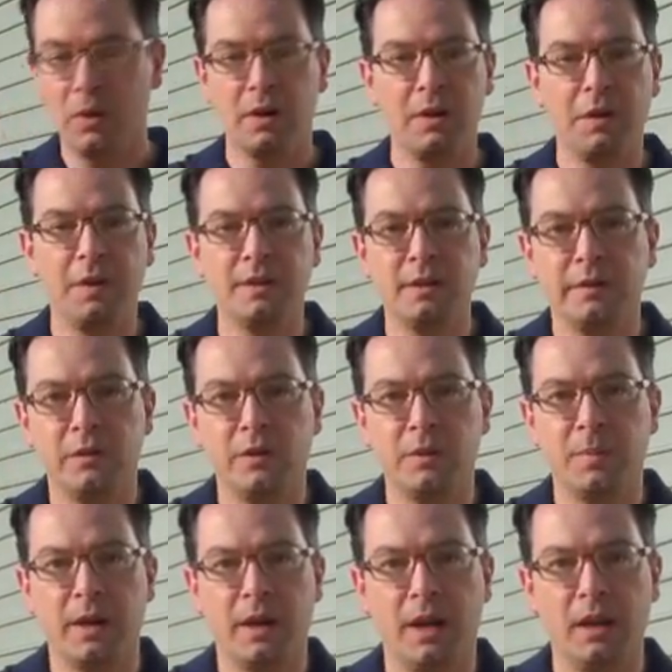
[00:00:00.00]
One of the things I've
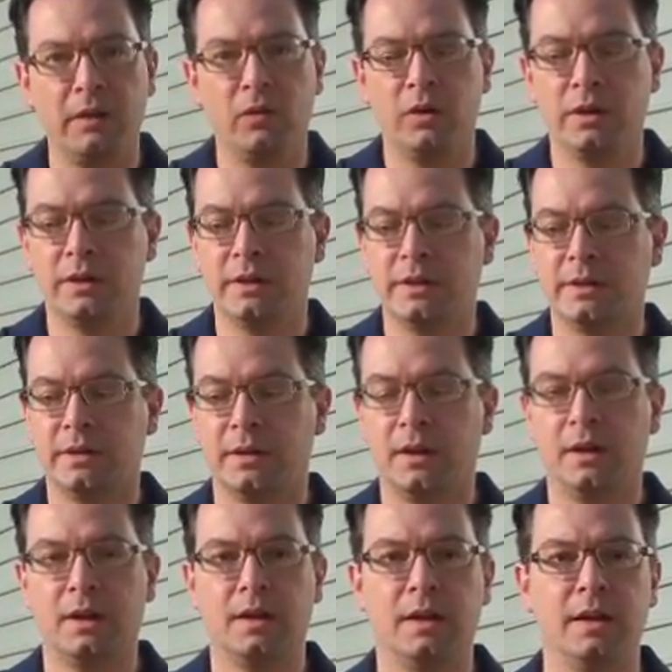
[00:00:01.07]
learned about olive oil is
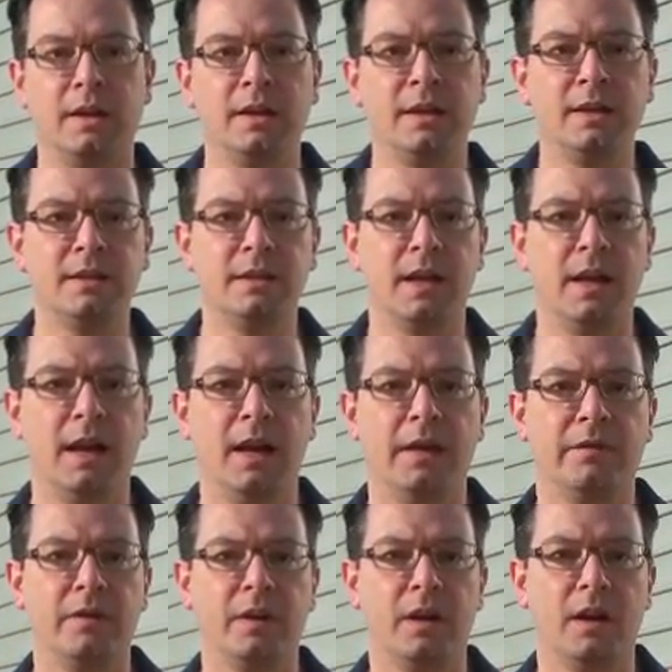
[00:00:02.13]
it needs to
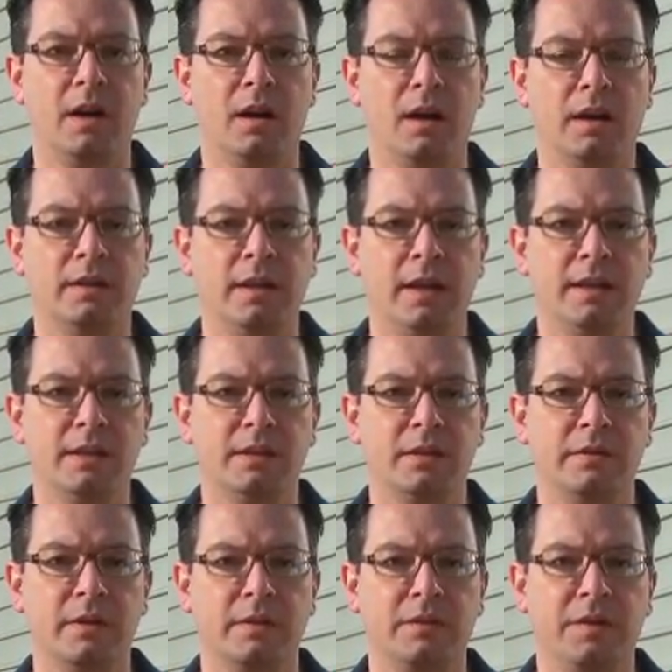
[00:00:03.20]
have a taste
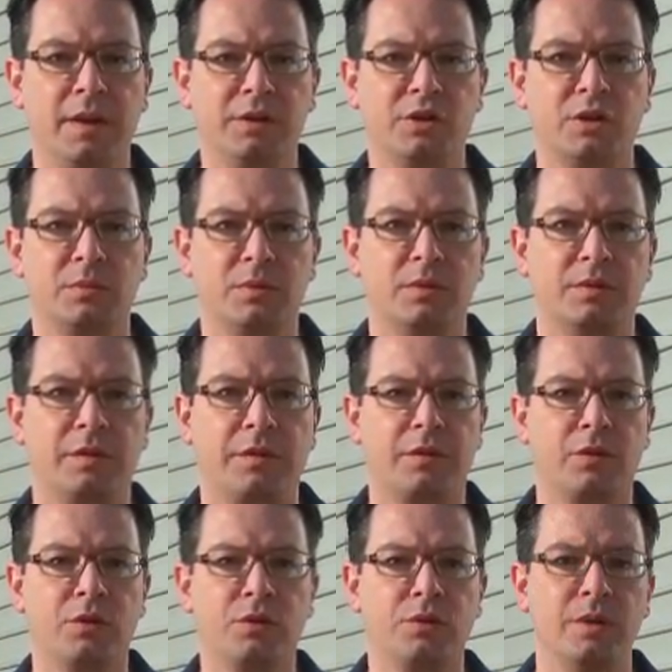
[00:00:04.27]
of a vegetable,
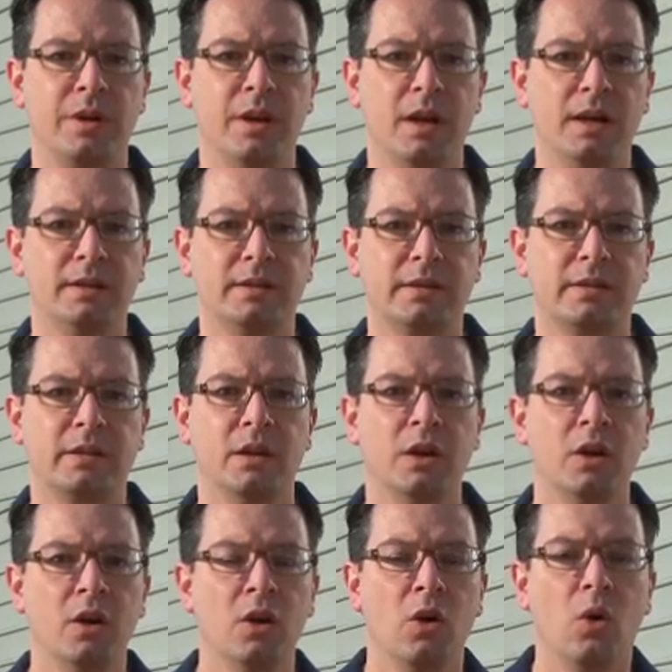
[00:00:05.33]
fruit, nuts,
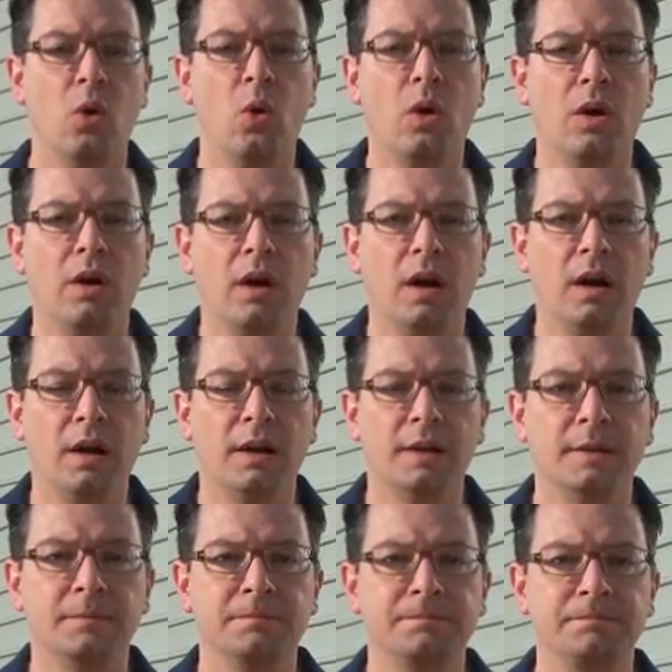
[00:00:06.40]
or
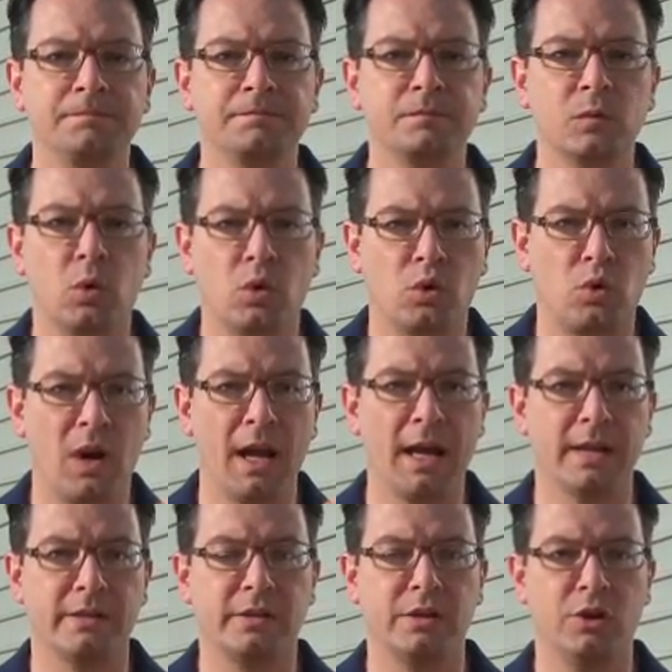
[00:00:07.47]

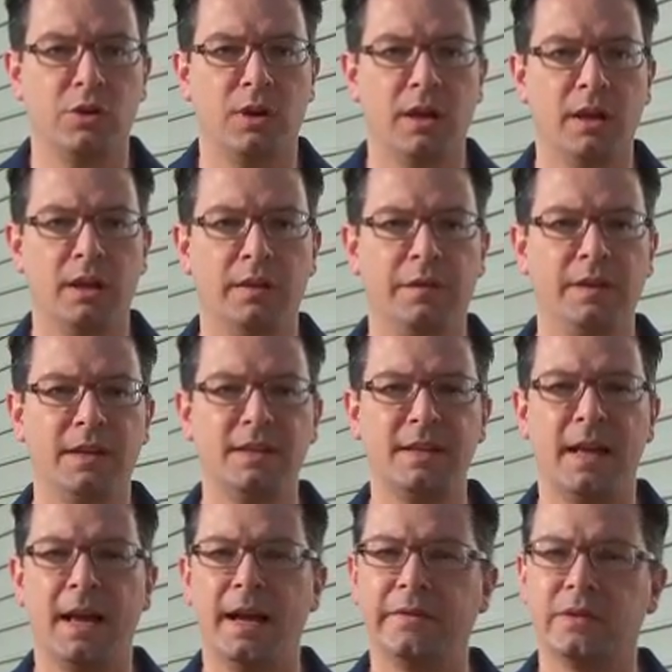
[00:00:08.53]
grass. You know, if it
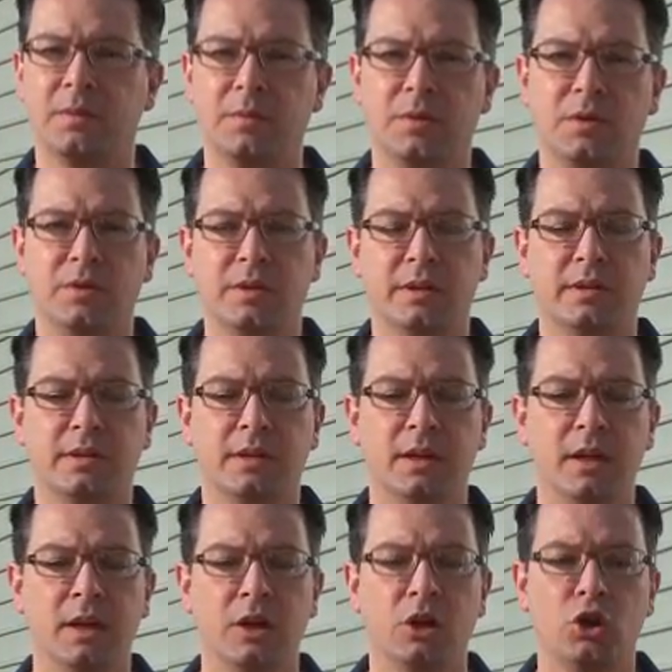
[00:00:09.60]
doesn't have some of those, it